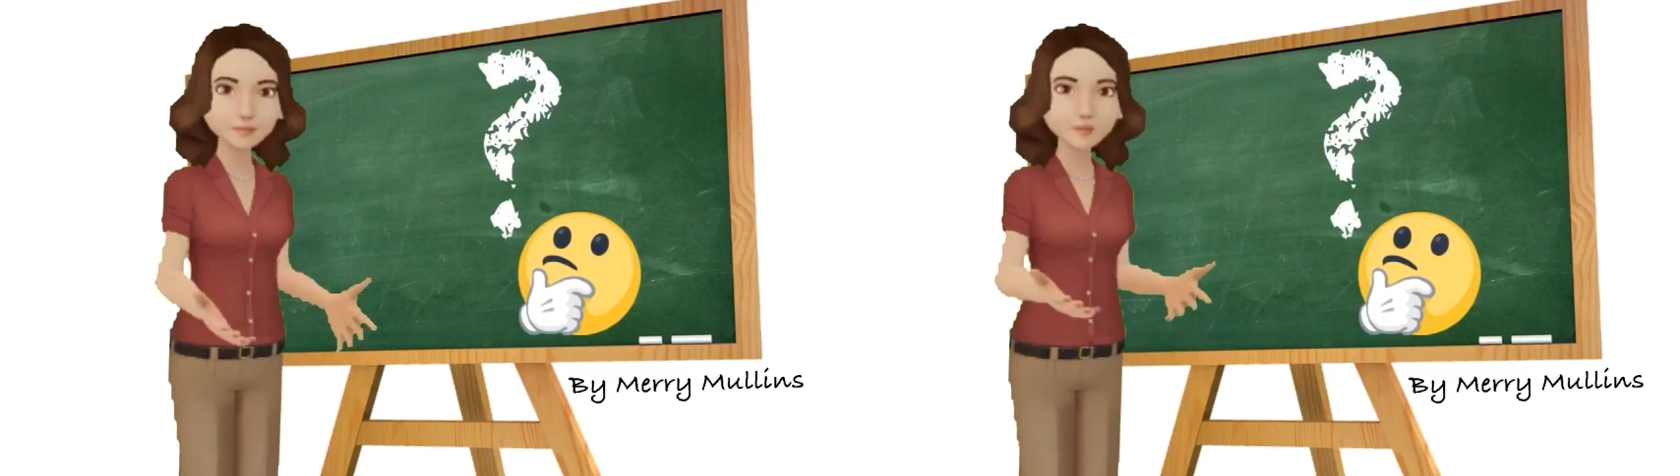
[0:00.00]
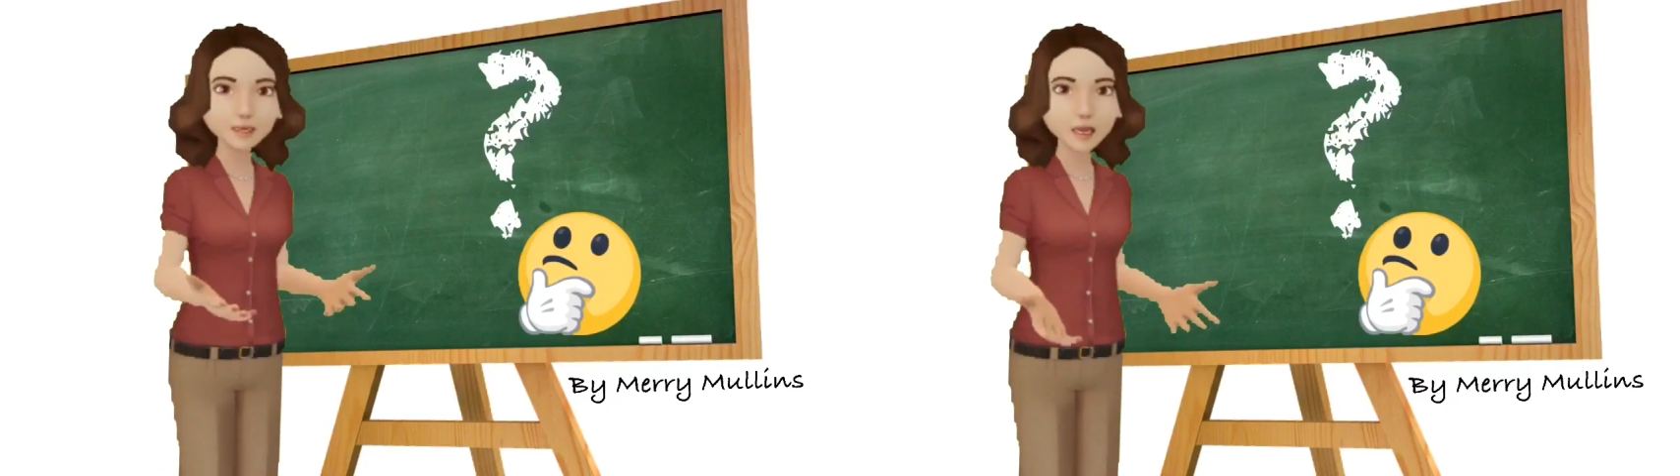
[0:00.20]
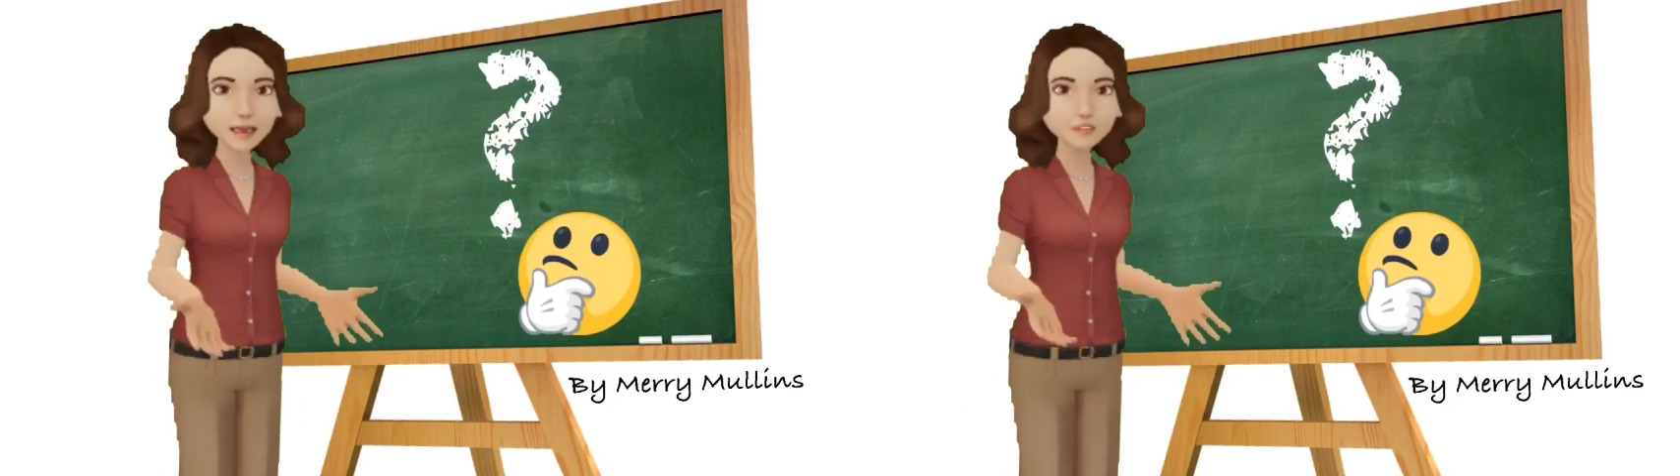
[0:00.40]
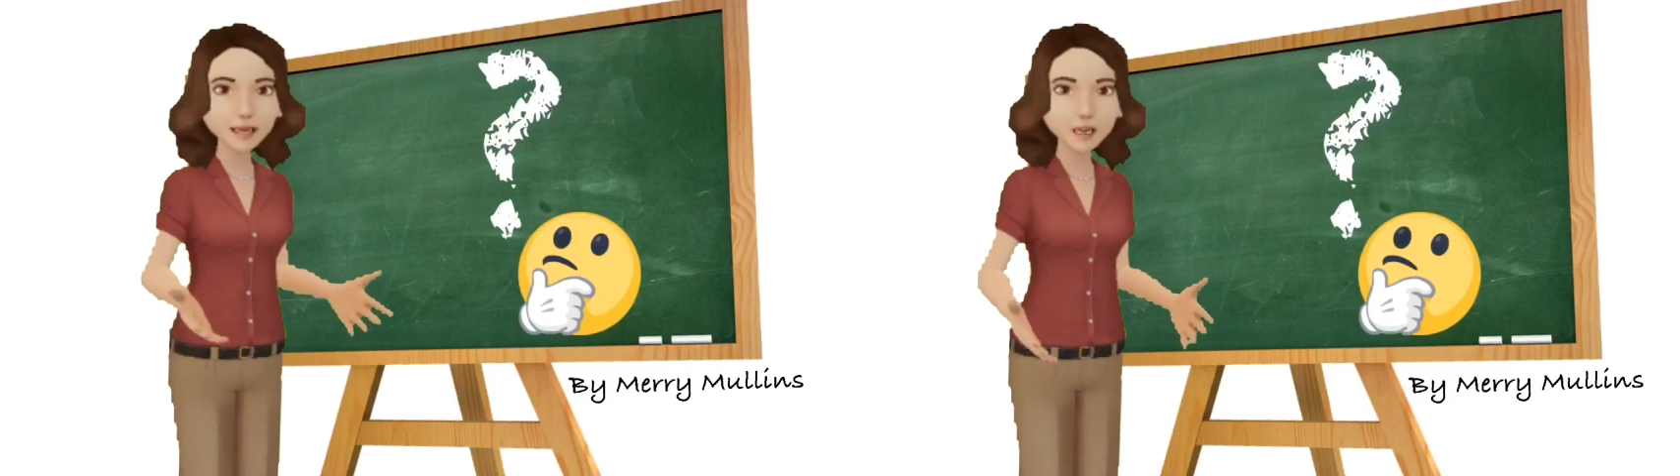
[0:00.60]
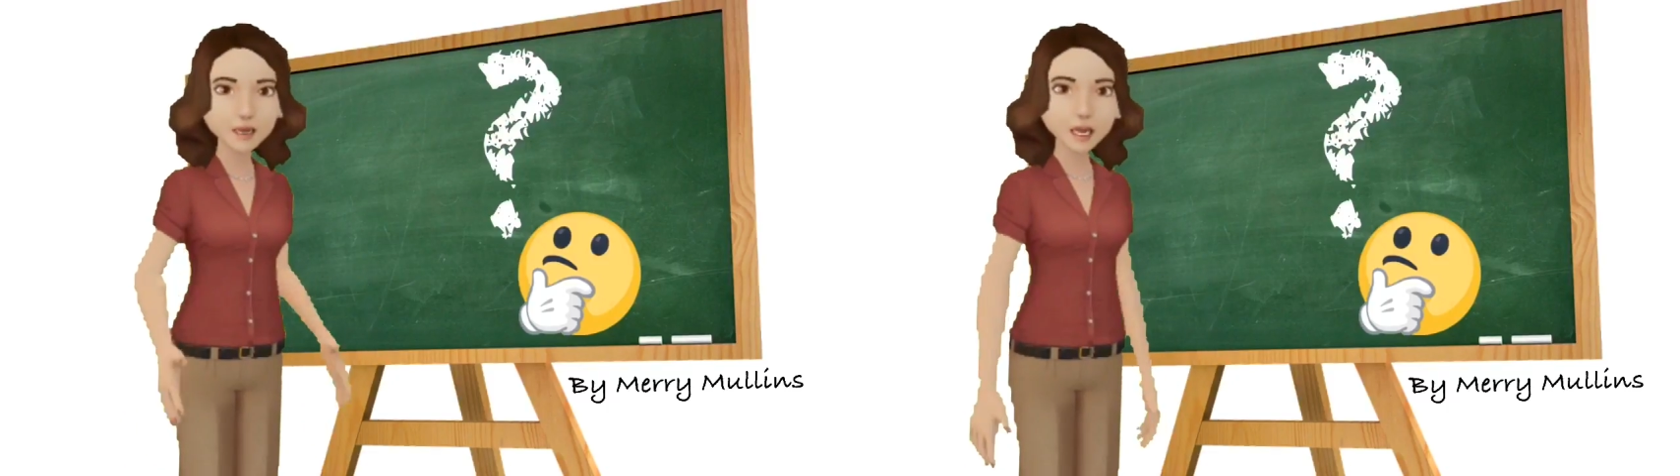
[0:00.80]
What do you
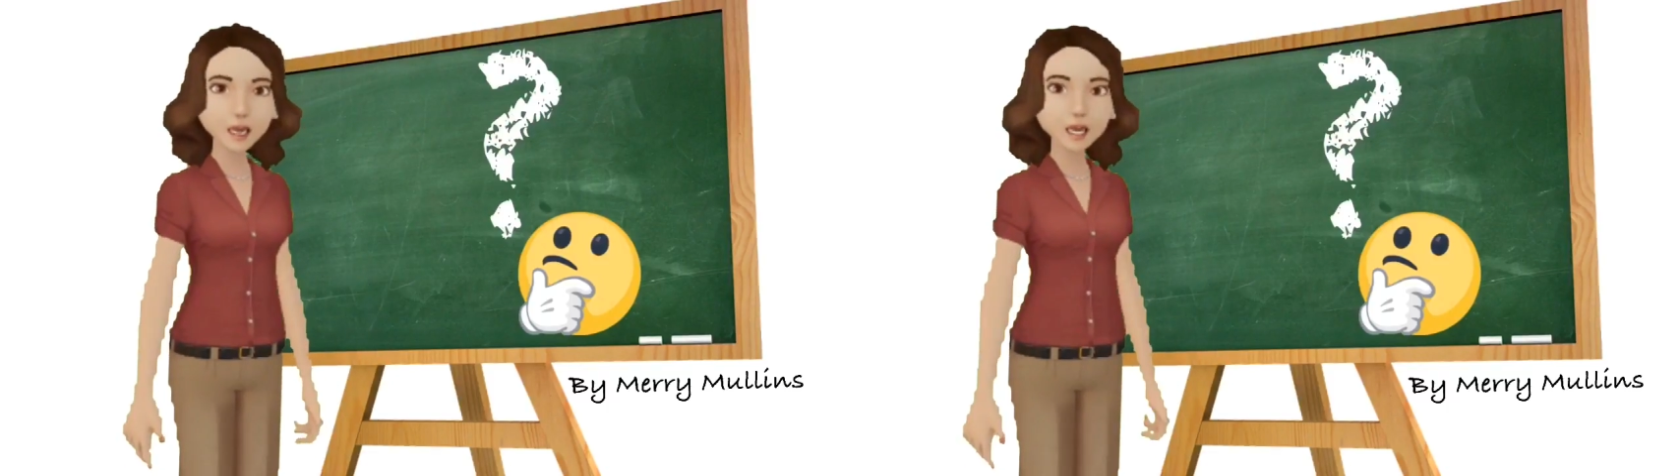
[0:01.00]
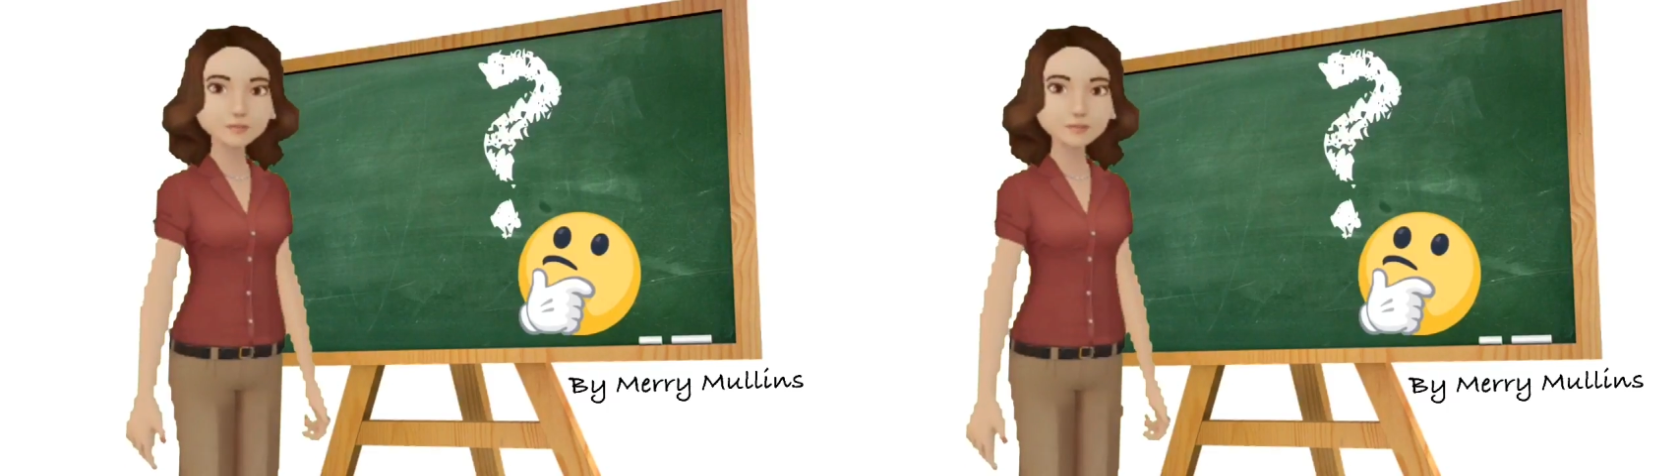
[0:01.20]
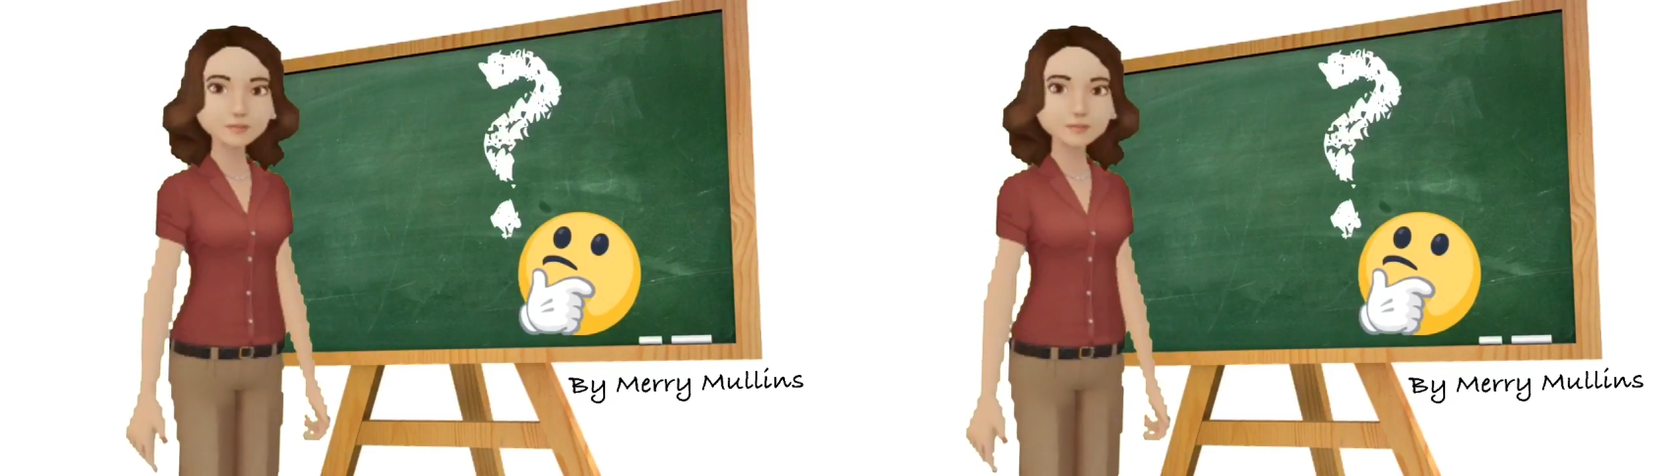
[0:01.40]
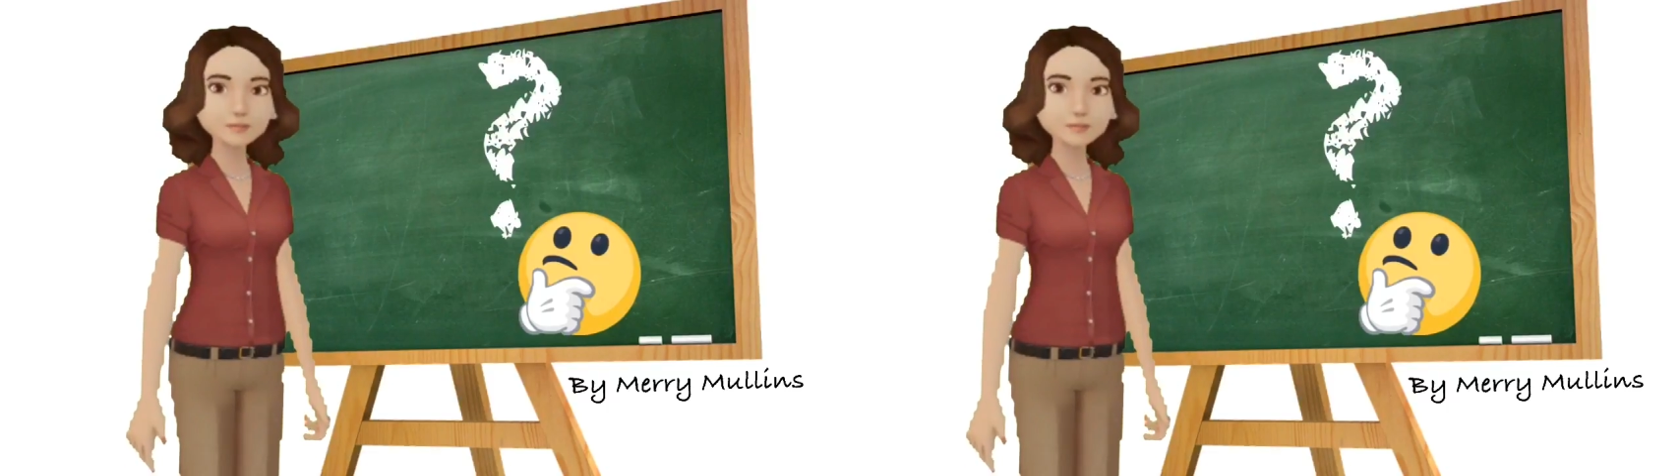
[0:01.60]
think it is?